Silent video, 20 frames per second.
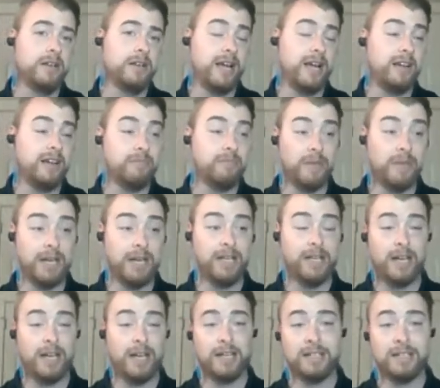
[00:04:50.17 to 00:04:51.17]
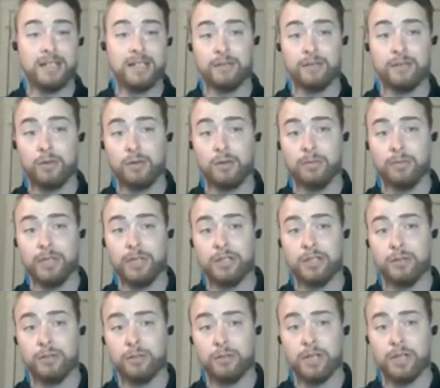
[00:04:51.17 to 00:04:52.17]
I have many guys that have told me
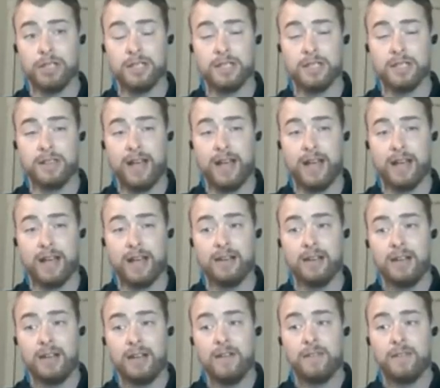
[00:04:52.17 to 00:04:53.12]
stories that